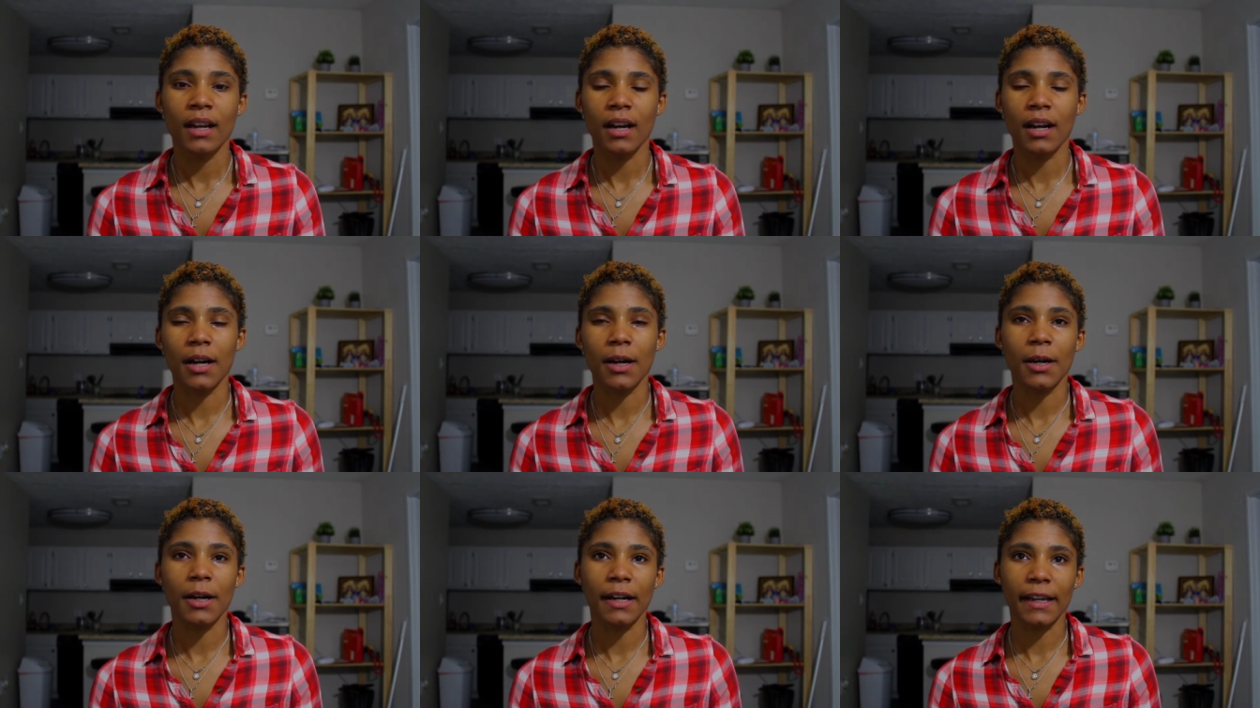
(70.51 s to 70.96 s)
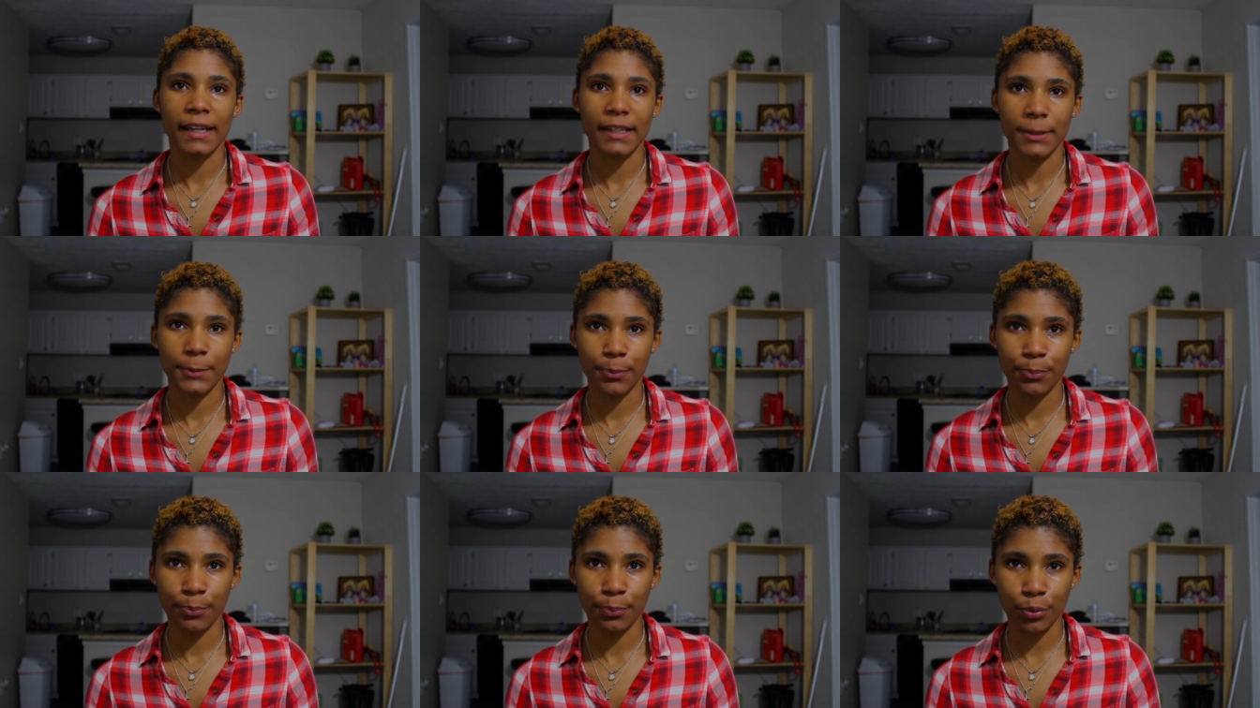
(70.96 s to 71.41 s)
I
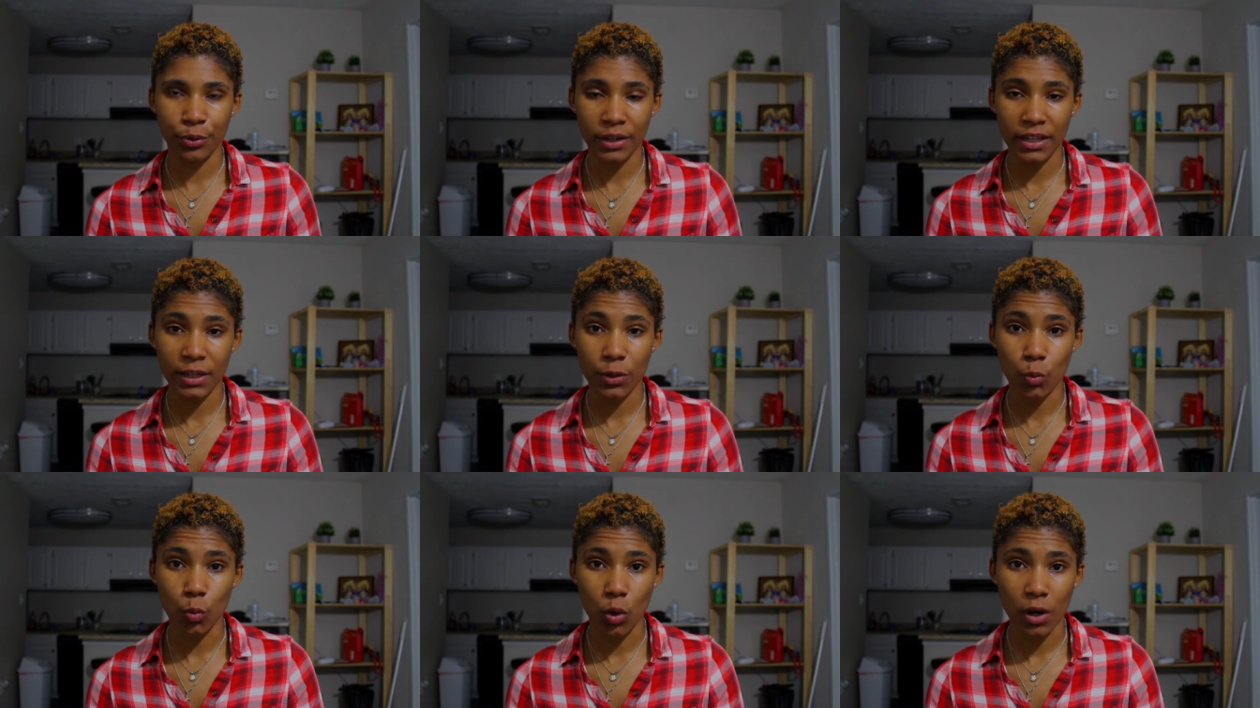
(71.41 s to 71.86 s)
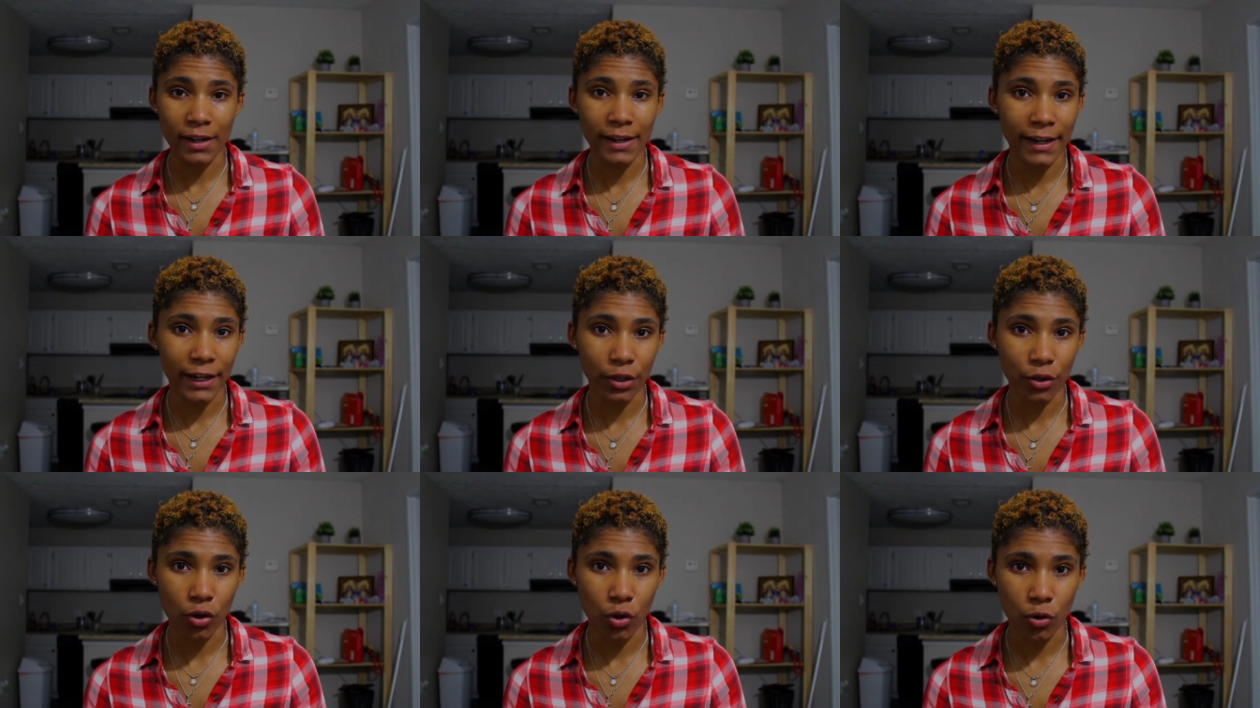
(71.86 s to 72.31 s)
guess,
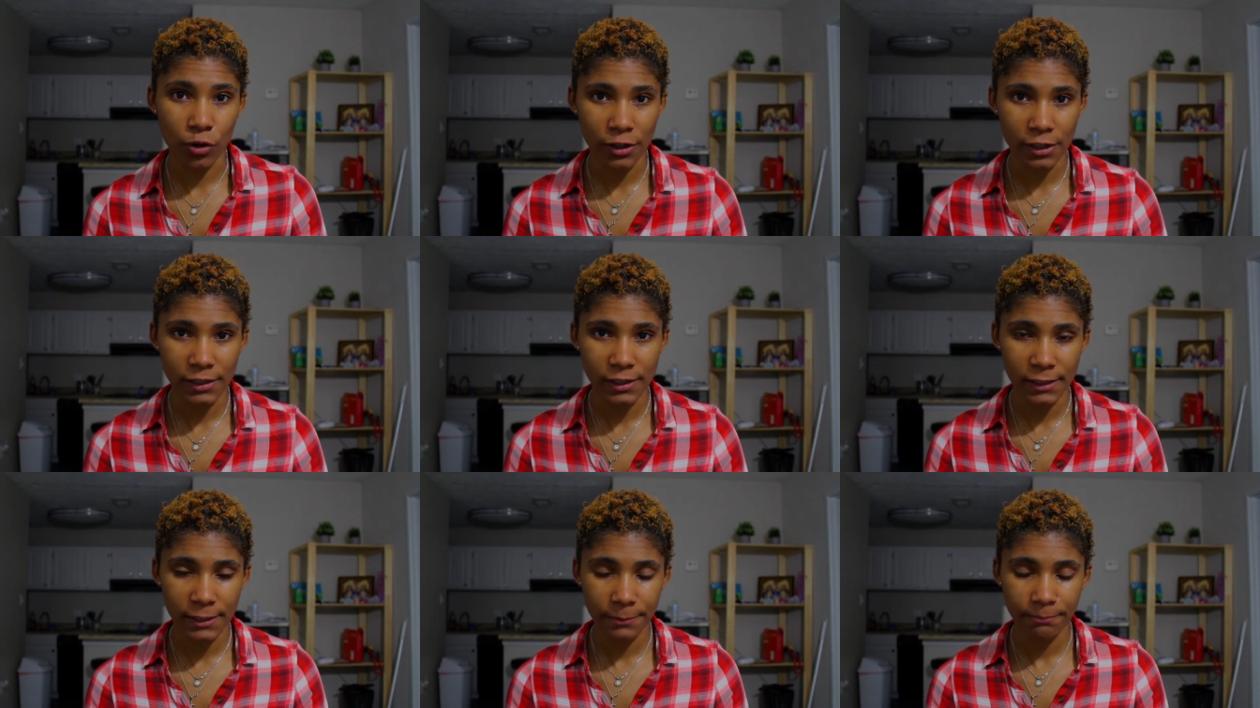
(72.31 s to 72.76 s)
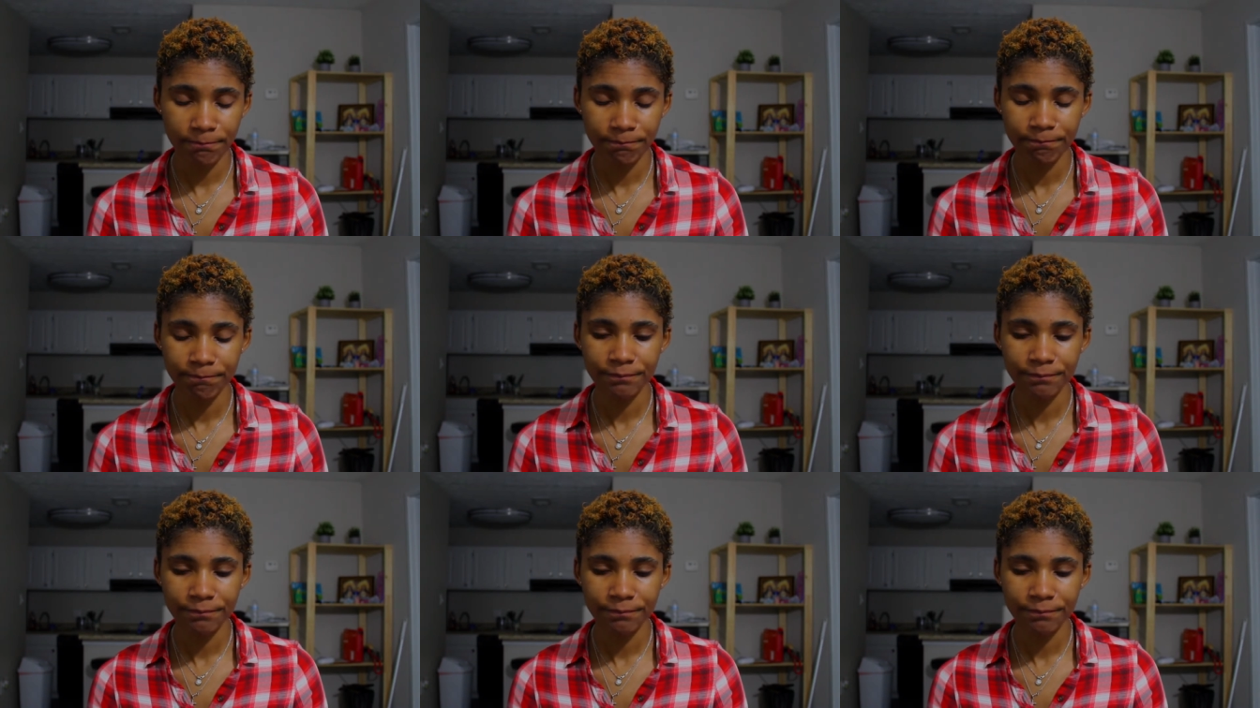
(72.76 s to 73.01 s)
pre-1L course,